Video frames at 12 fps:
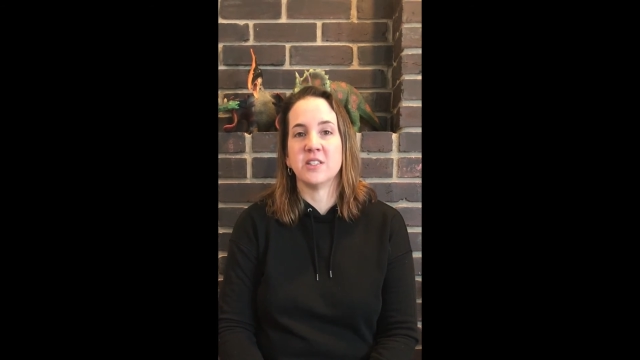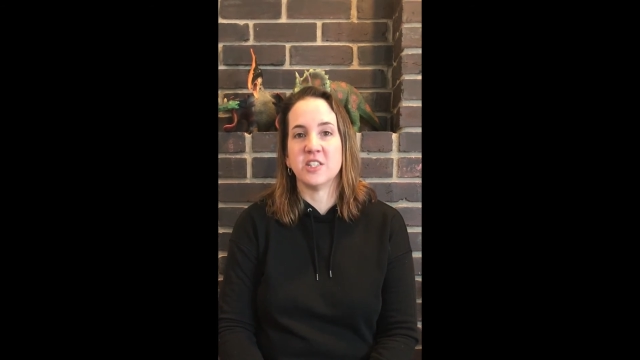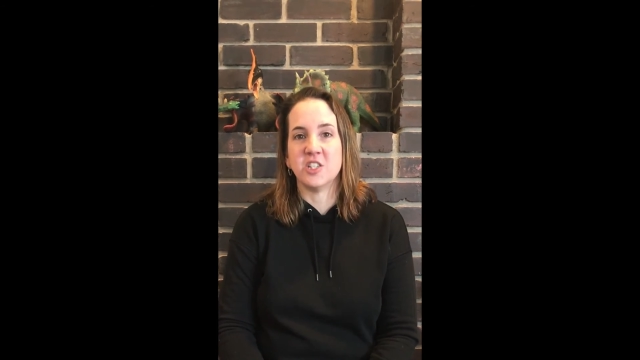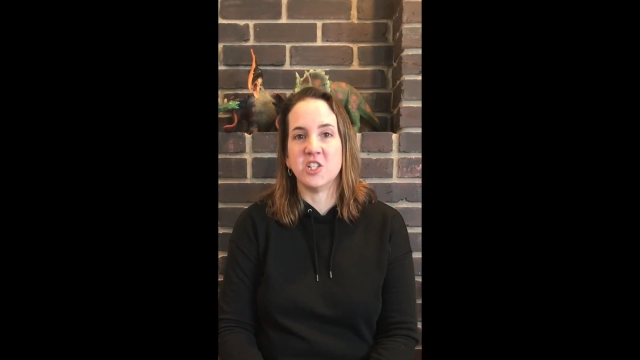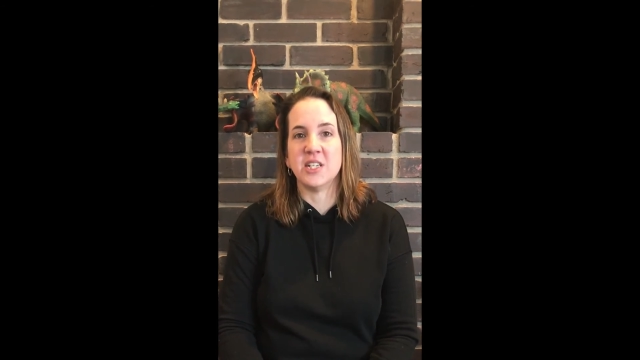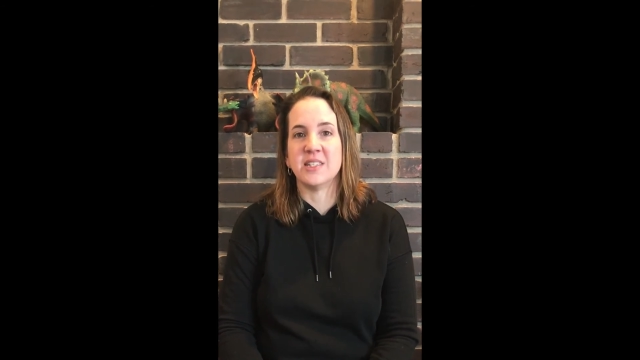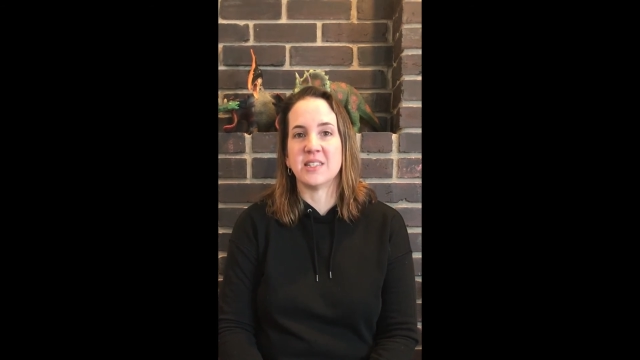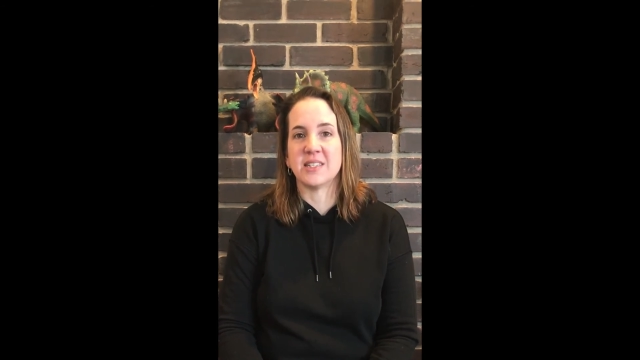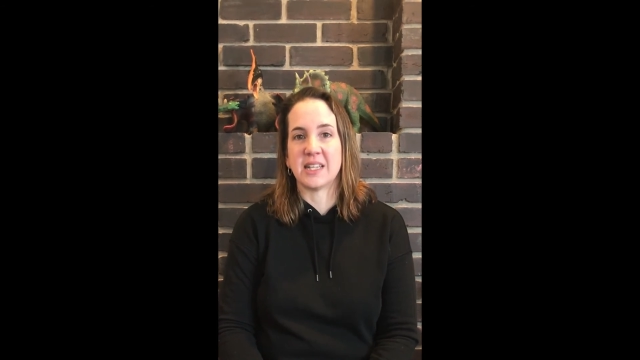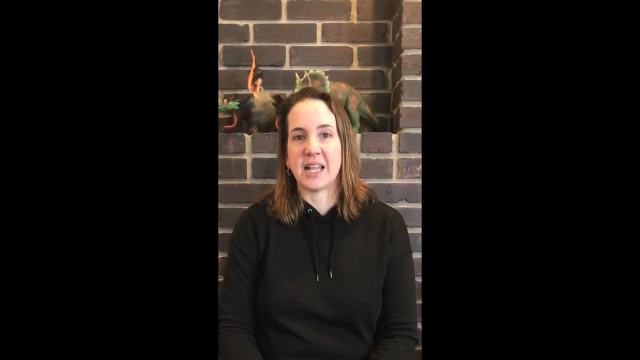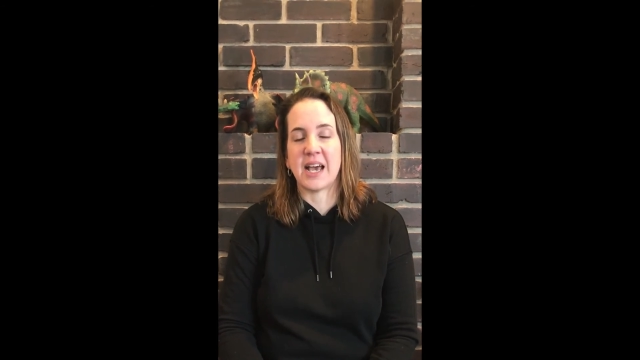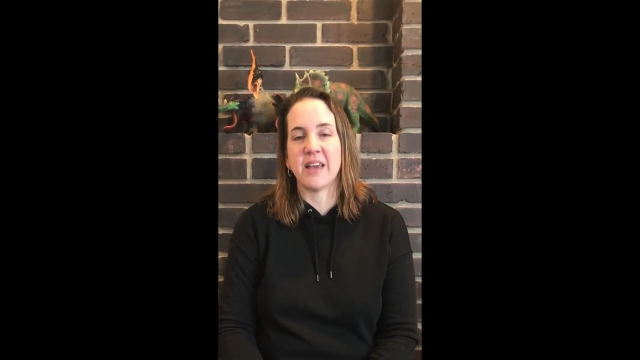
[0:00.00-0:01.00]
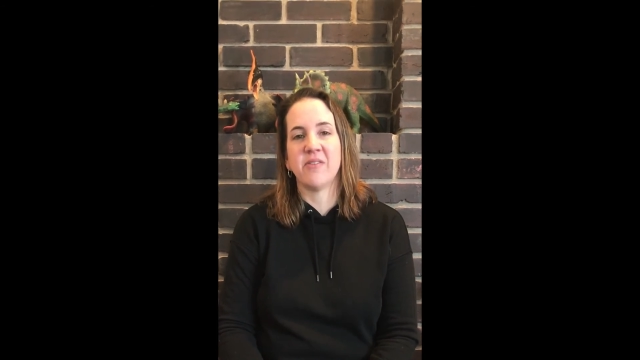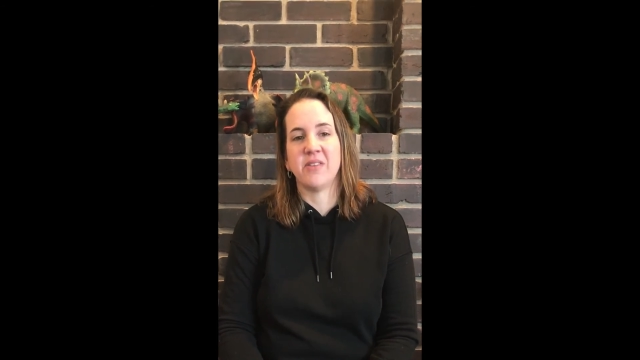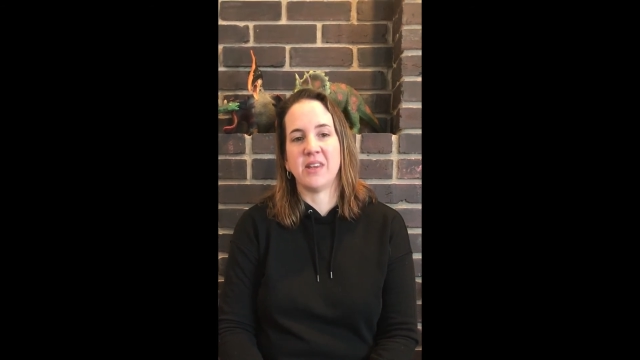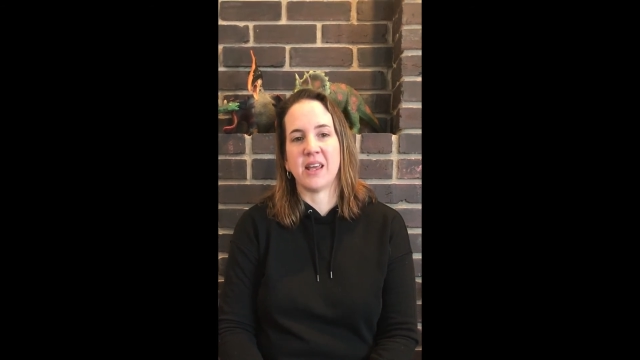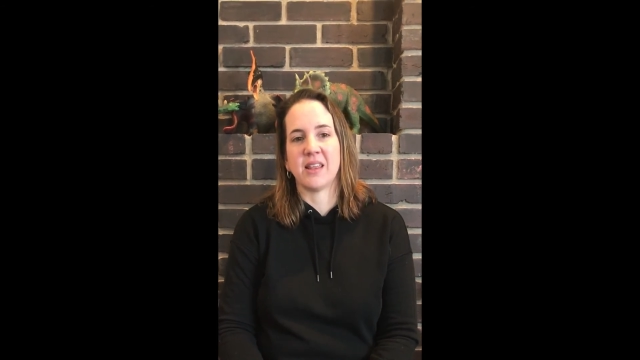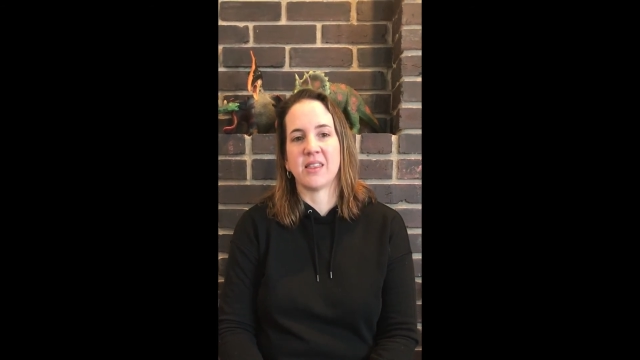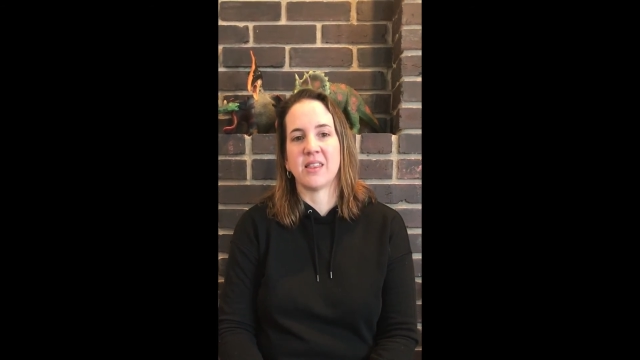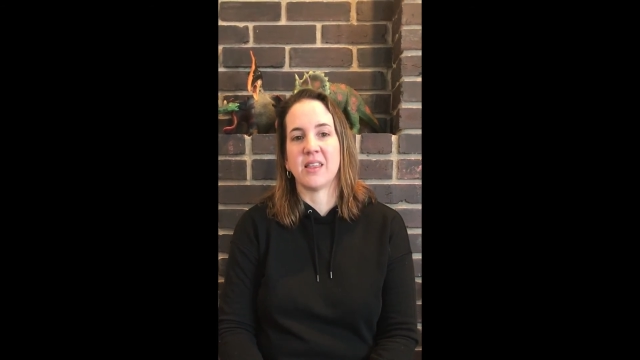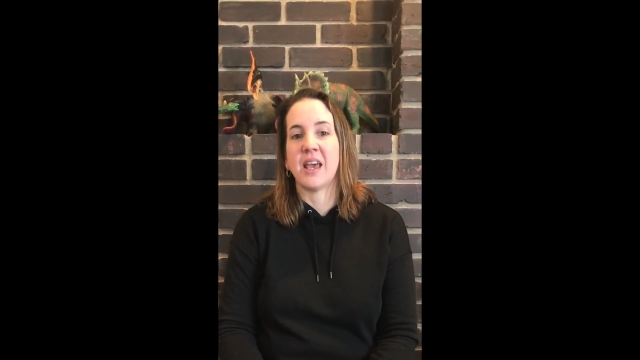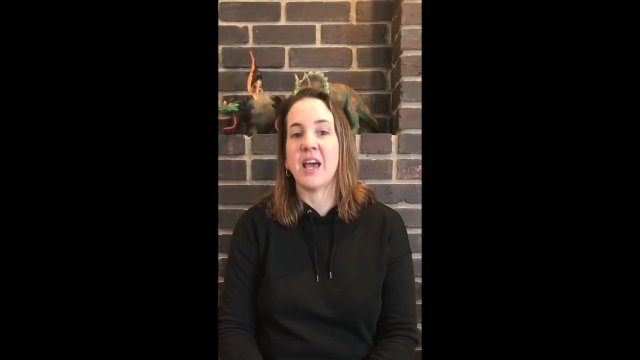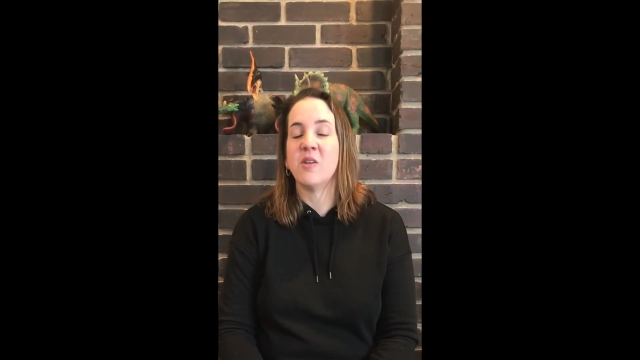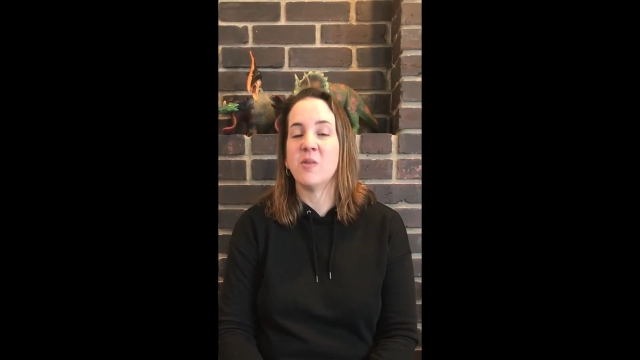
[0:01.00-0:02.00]
to Jesus' life, death,
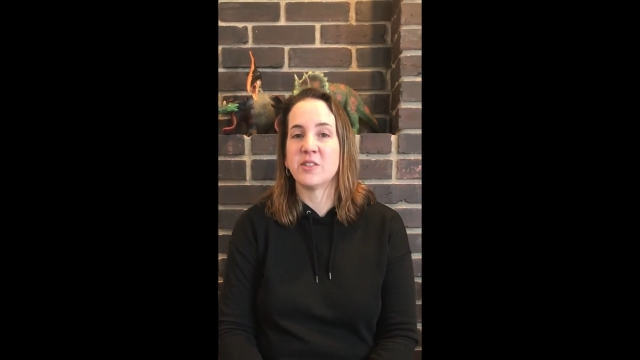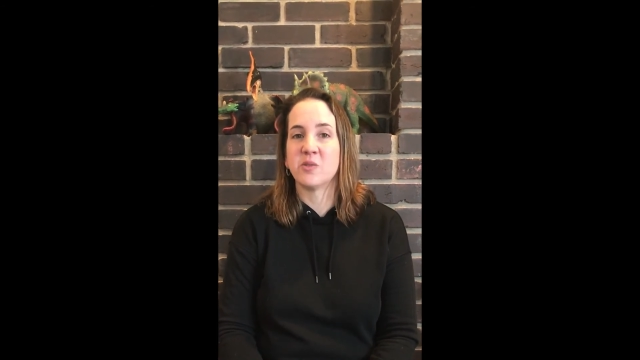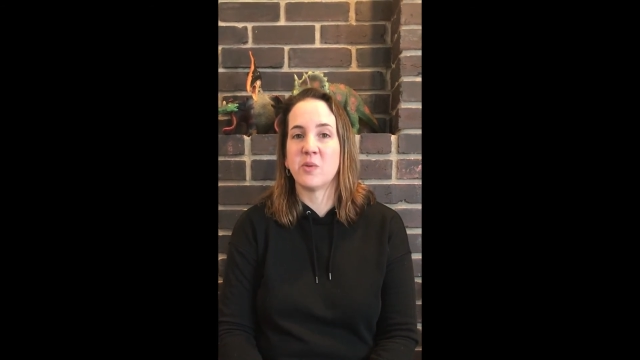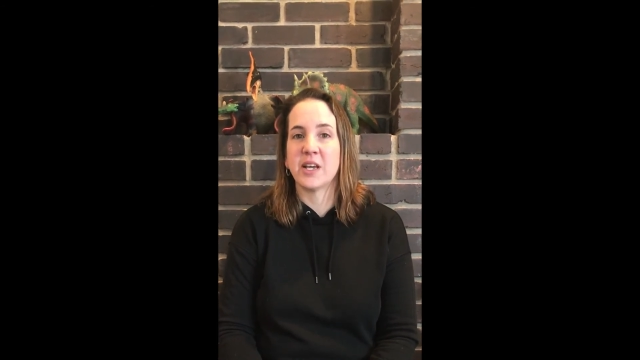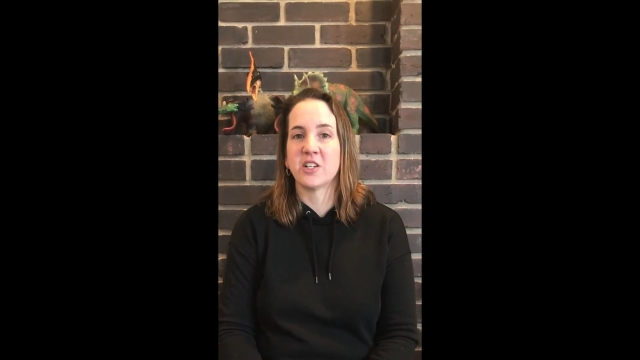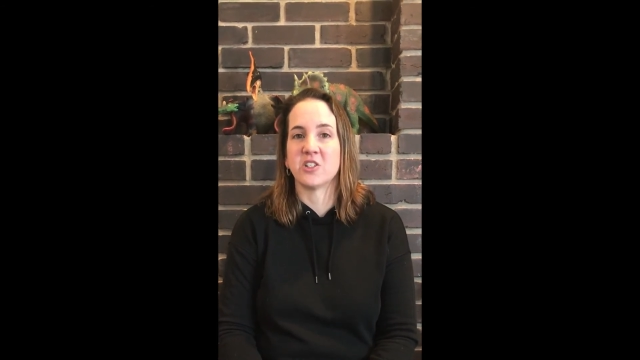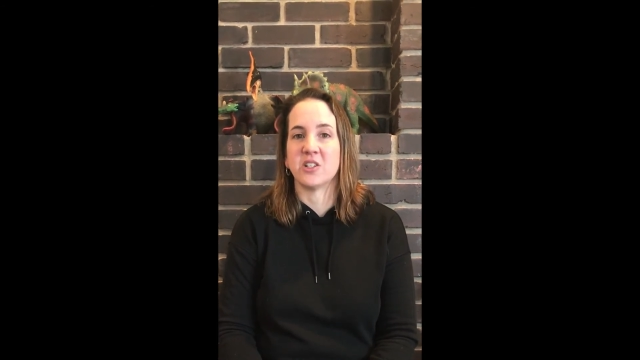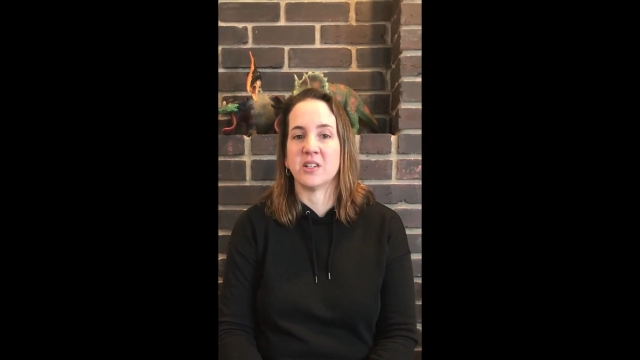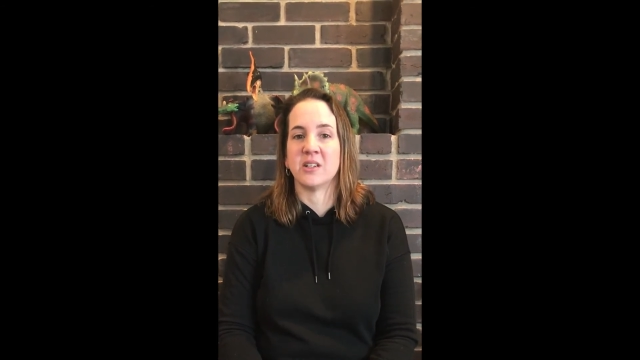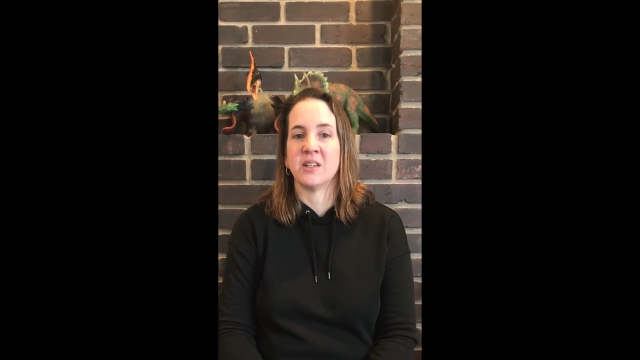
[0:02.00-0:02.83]
and resurrection,